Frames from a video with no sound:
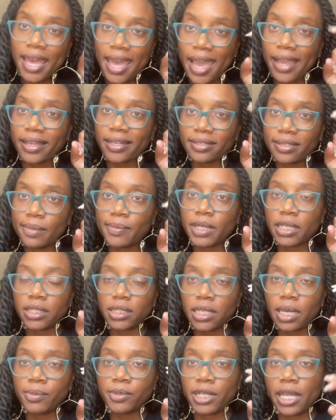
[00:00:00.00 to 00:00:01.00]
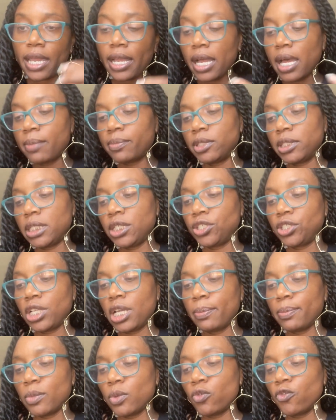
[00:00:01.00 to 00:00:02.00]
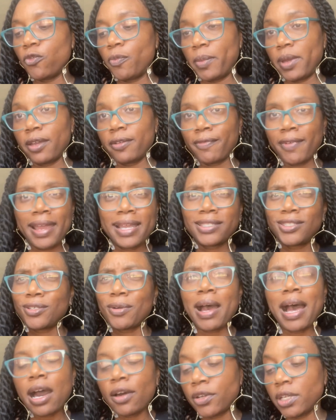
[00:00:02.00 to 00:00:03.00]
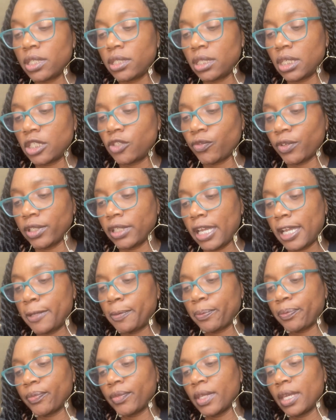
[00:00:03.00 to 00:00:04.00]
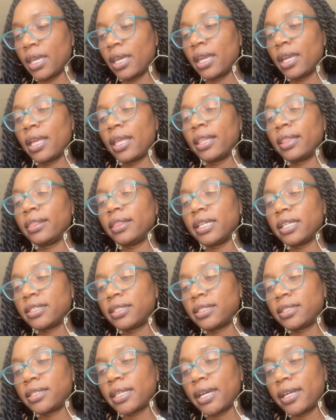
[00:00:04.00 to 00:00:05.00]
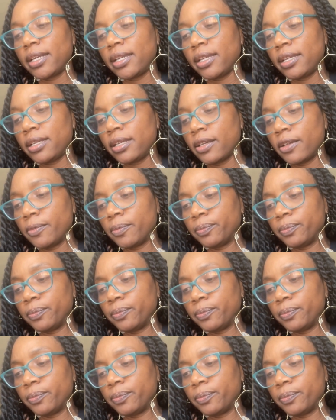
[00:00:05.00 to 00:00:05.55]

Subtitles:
academic subject, I'm teaching movement, right? So how does this relate? This study